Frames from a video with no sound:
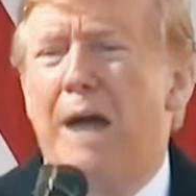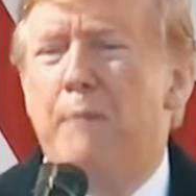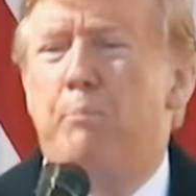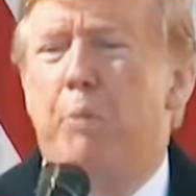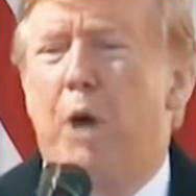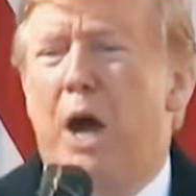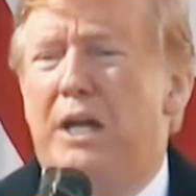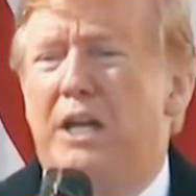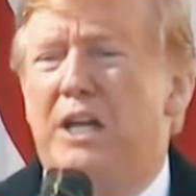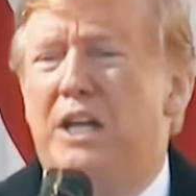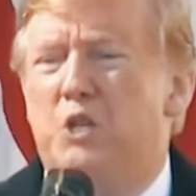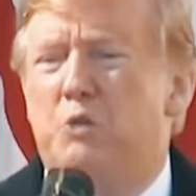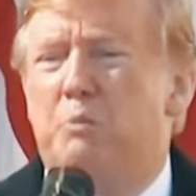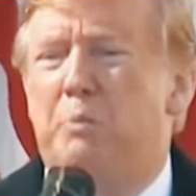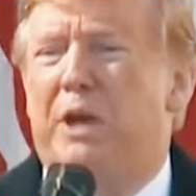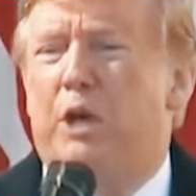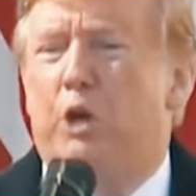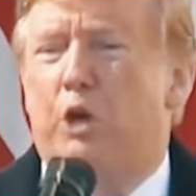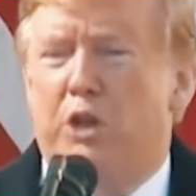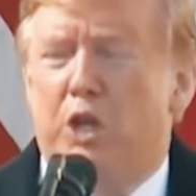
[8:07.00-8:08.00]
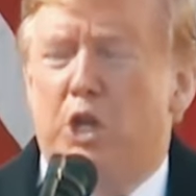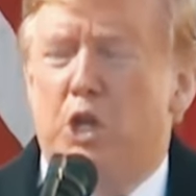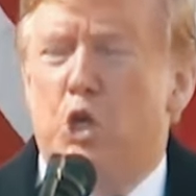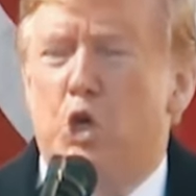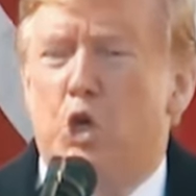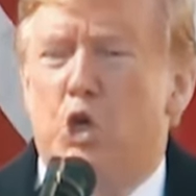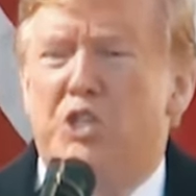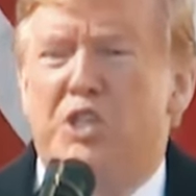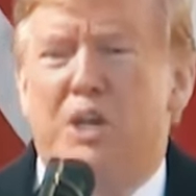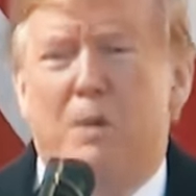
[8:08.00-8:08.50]
button is bigger than
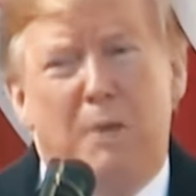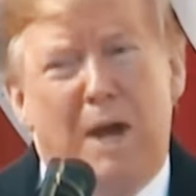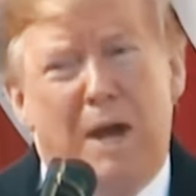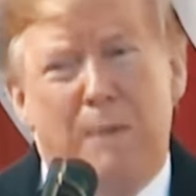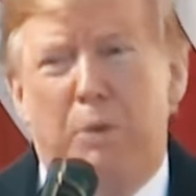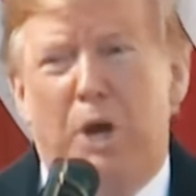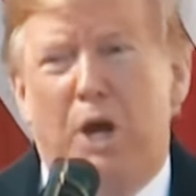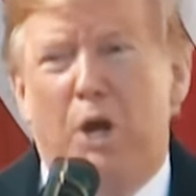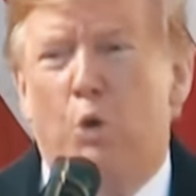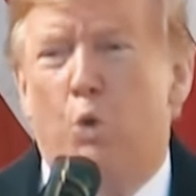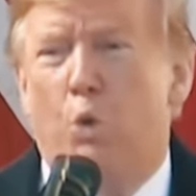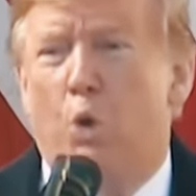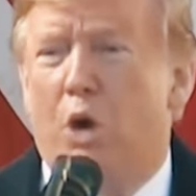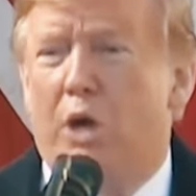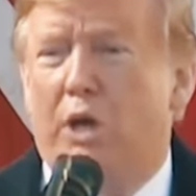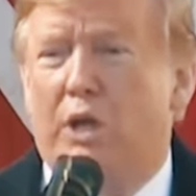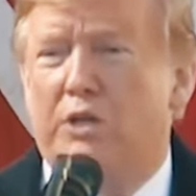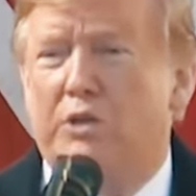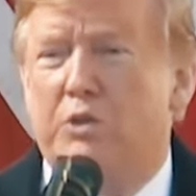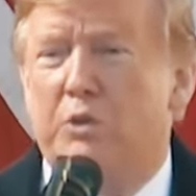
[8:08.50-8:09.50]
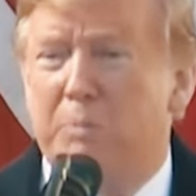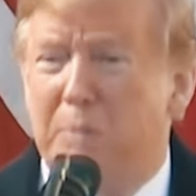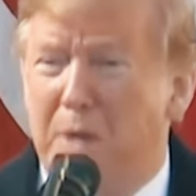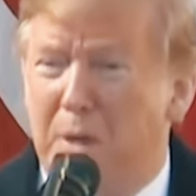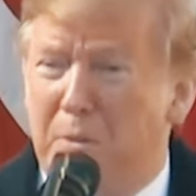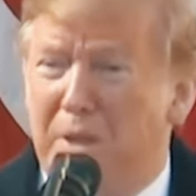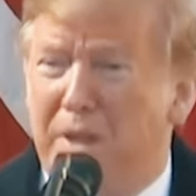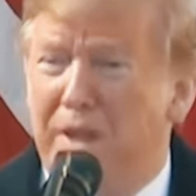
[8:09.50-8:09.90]
yours and my button works, remember